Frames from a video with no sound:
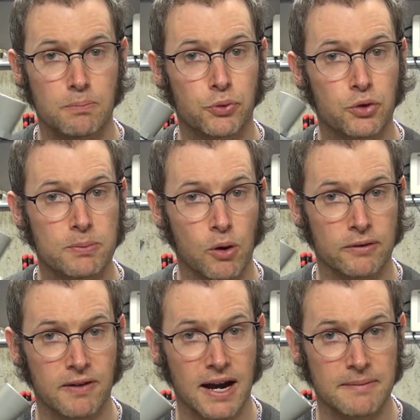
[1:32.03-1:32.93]

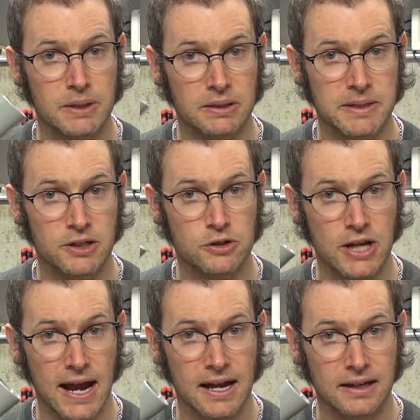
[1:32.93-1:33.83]
3.5 millimeter
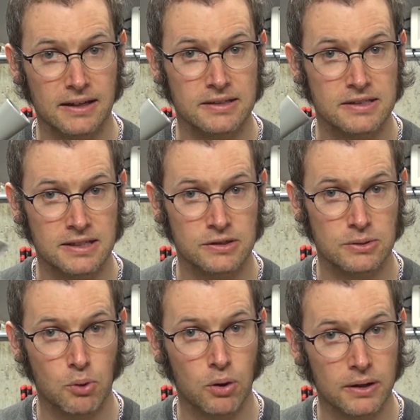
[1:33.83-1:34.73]
jack sensor
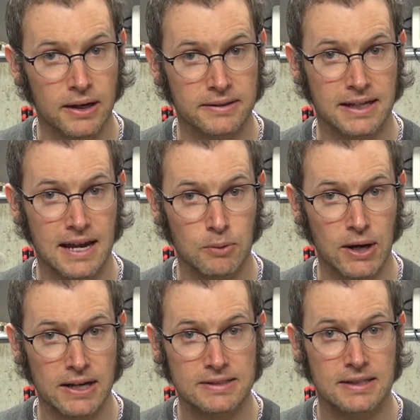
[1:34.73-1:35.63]
port on the Camera
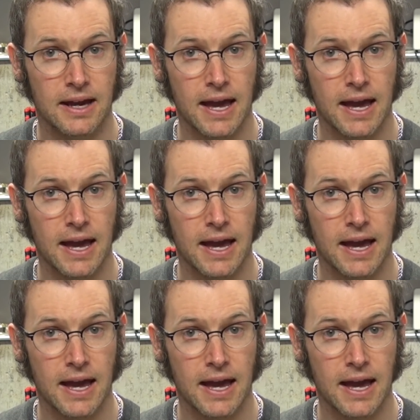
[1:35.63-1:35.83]
Axe